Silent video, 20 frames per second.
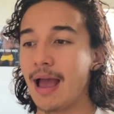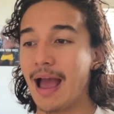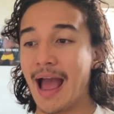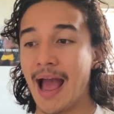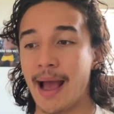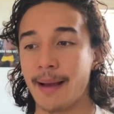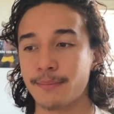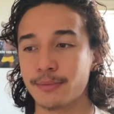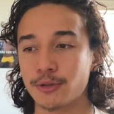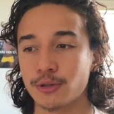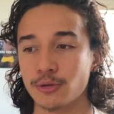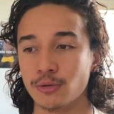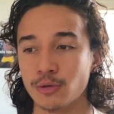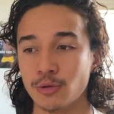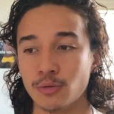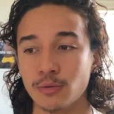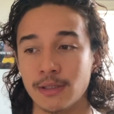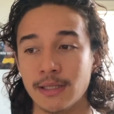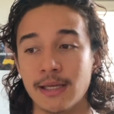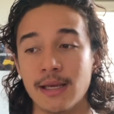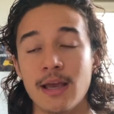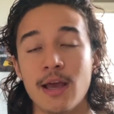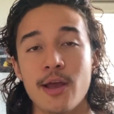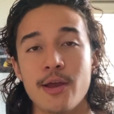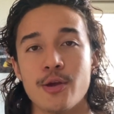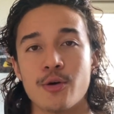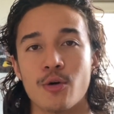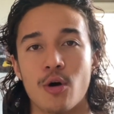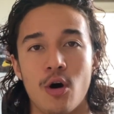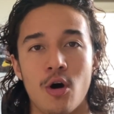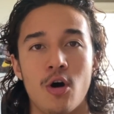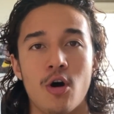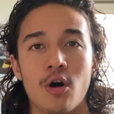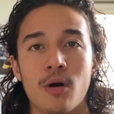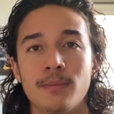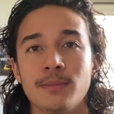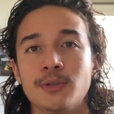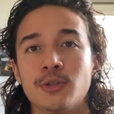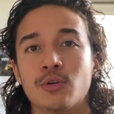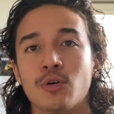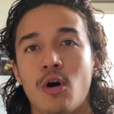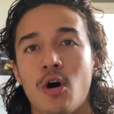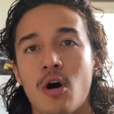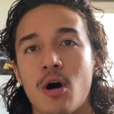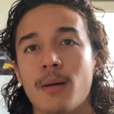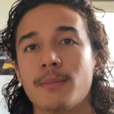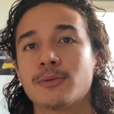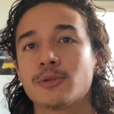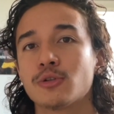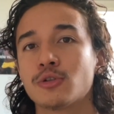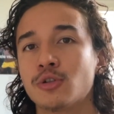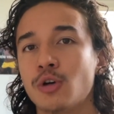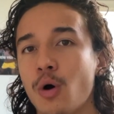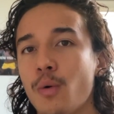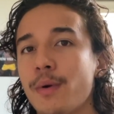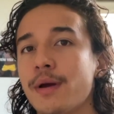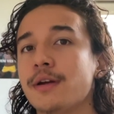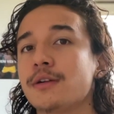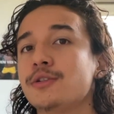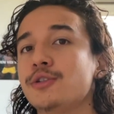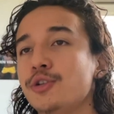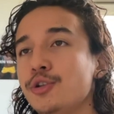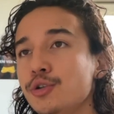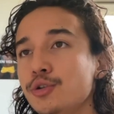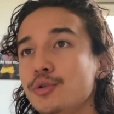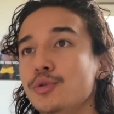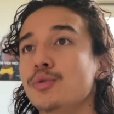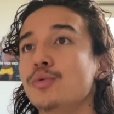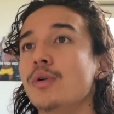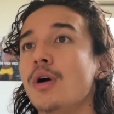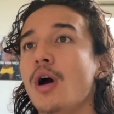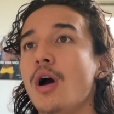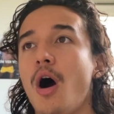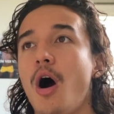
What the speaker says: Absolutely. Your arms are going to